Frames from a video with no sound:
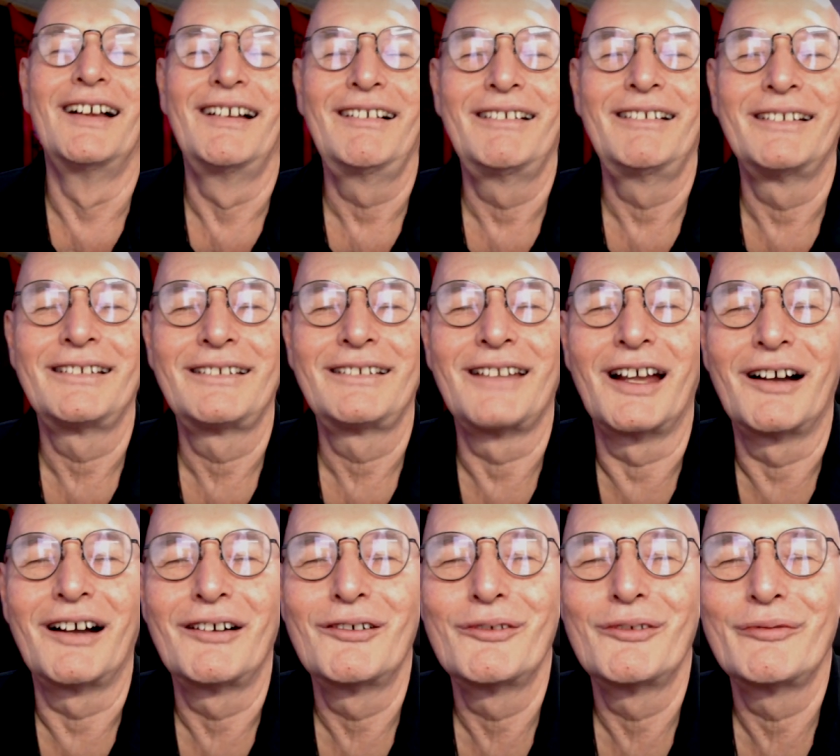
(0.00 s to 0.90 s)
And
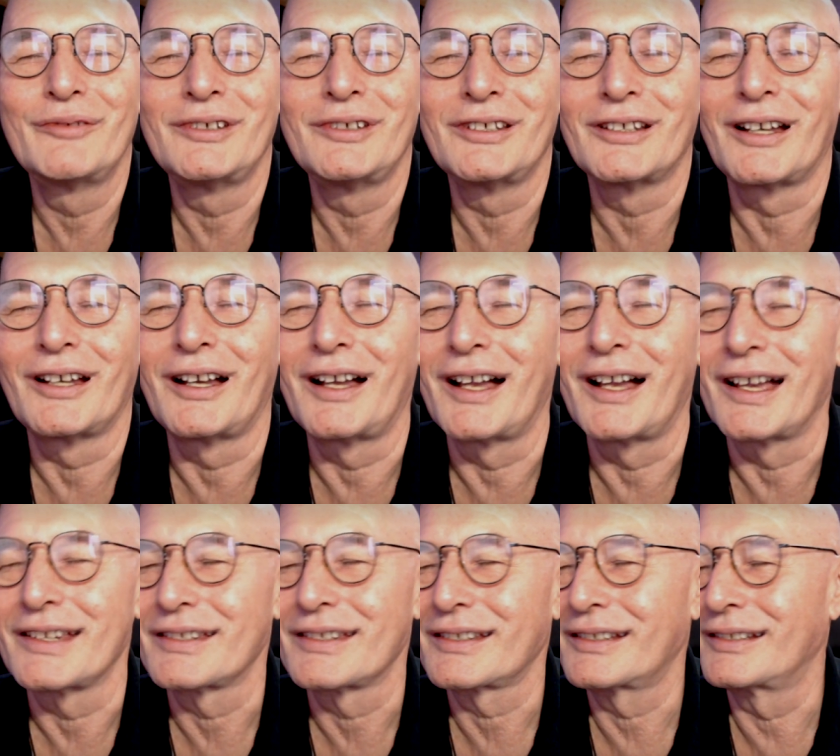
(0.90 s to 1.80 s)
now we are
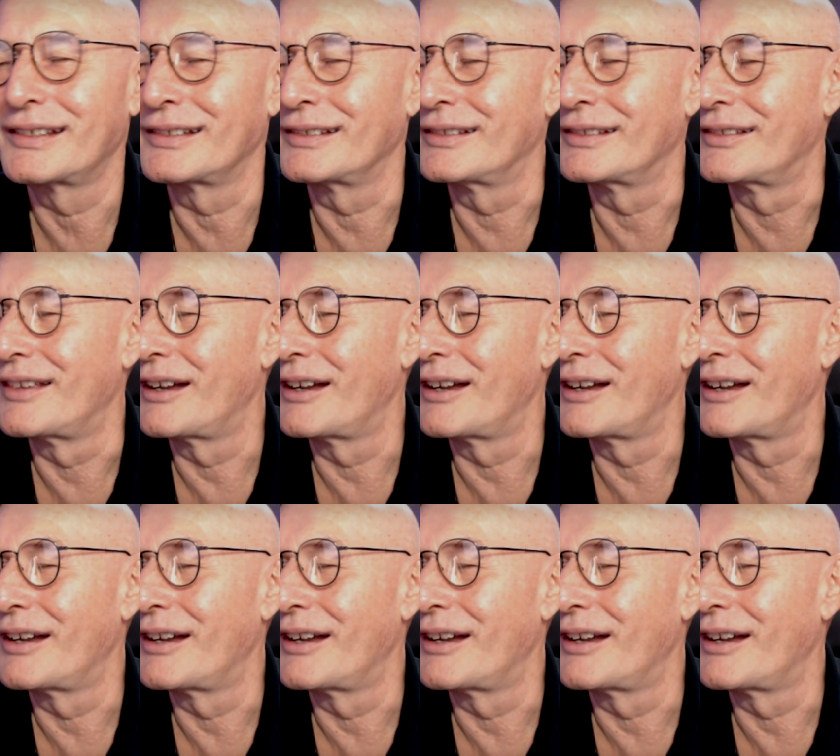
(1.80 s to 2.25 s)
asking